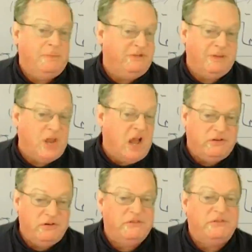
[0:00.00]
I mean, some
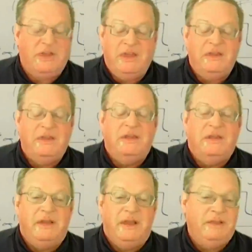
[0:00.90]
doctors,
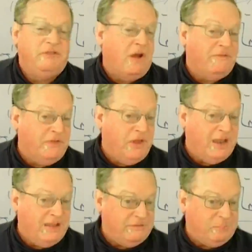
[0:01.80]
at
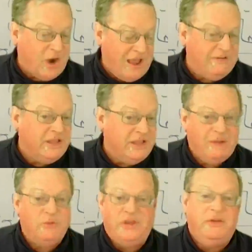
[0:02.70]
least privately, they
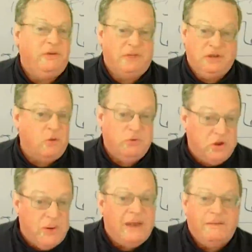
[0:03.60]
will tell you they don't
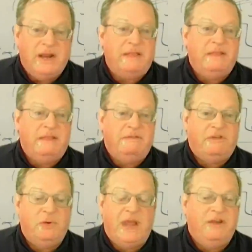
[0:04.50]
do it, right? That it's
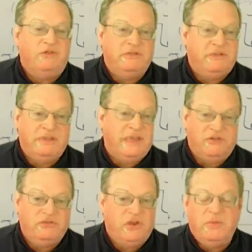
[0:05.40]
so dangerous that they
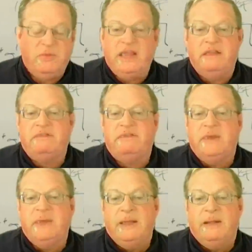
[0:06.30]
just don't think it's
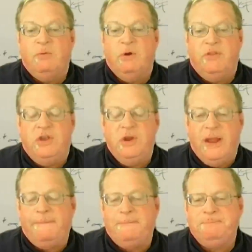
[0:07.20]
worth doing.